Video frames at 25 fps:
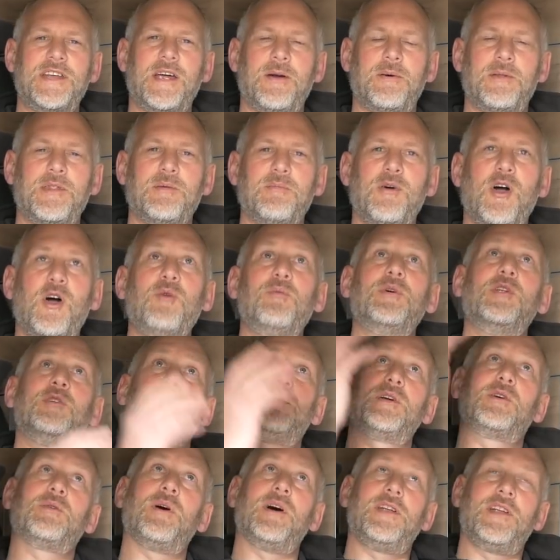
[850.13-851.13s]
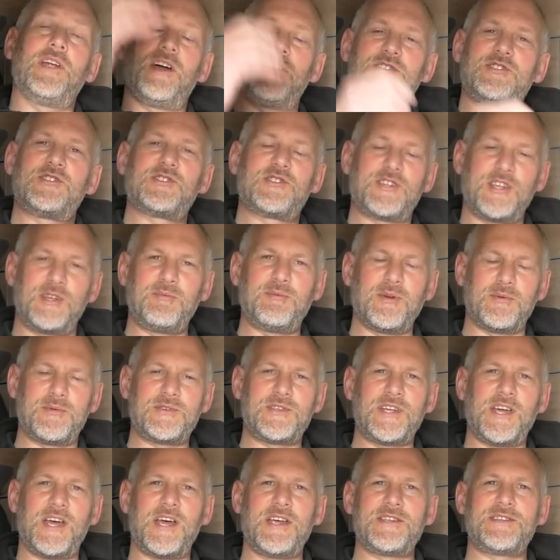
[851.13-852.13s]
now at the moment, it'd be quite nice to sleep
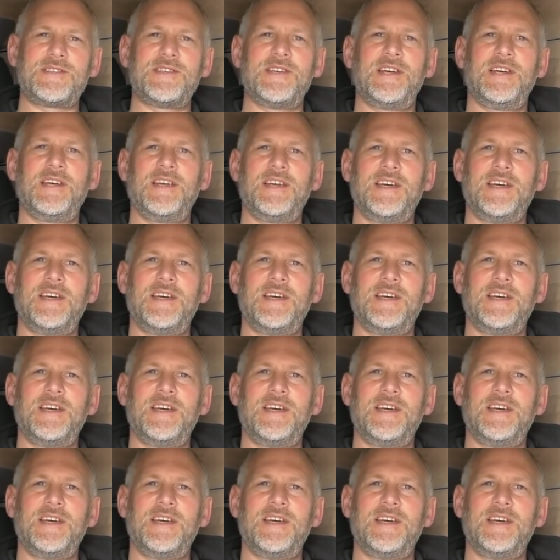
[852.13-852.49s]
upstairs.